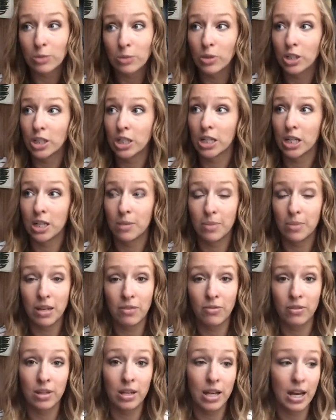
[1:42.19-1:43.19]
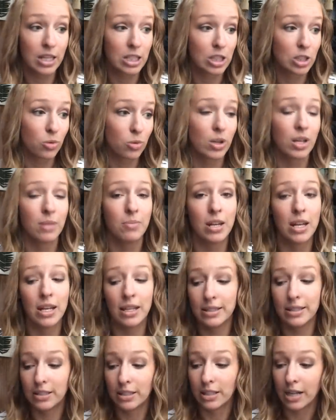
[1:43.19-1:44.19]
where you're going to be for the next 20
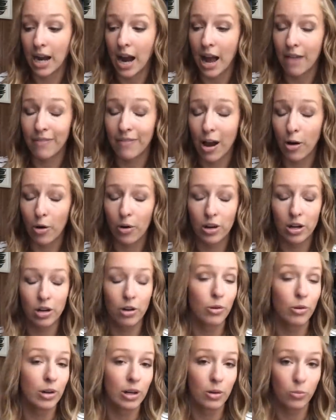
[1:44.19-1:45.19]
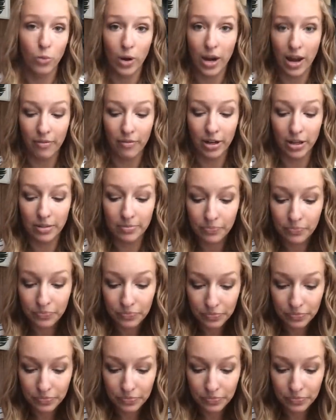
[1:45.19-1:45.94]
minutes or half hour or whatever.